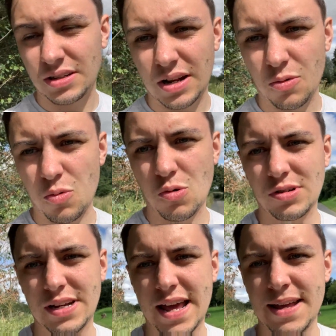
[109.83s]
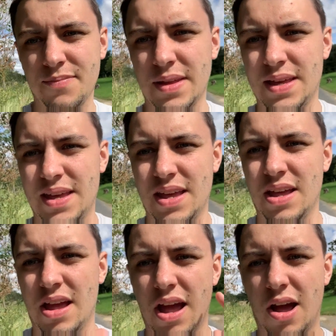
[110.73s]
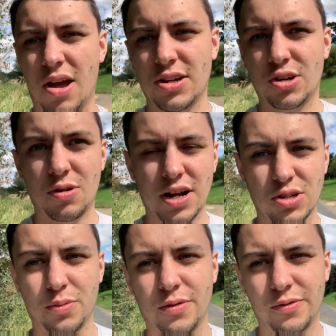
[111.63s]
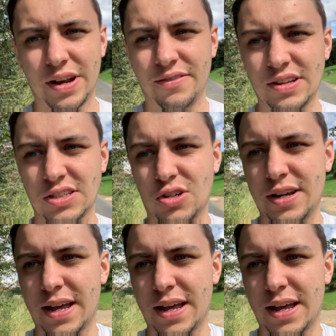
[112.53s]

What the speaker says: little walk today. I shall catch up with you if anything exciting